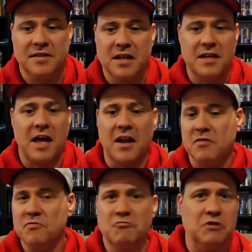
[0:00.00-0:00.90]
Again,
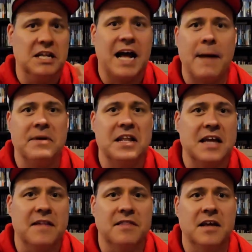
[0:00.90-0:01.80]
really happy to
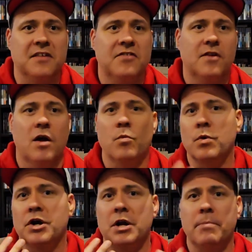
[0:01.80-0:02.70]
get this.
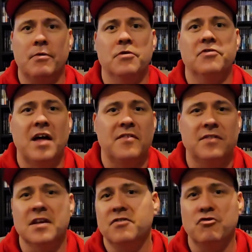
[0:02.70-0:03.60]
We're gonna process
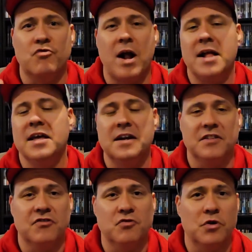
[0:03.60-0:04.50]
this and try and get it in
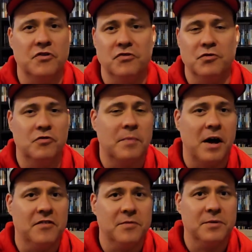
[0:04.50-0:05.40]
the store as soon as
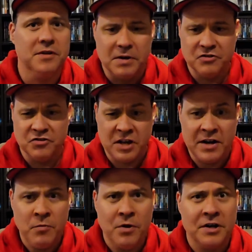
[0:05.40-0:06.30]
possible. But just kind
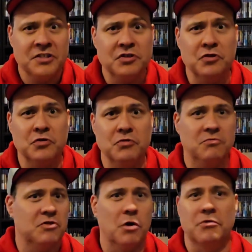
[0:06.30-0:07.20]
of wanted to
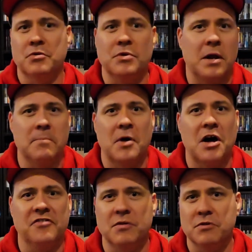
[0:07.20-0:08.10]
go through an
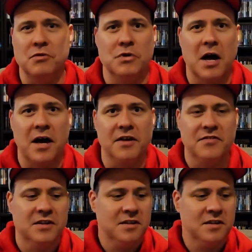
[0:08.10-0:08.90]
unboxing with you guys,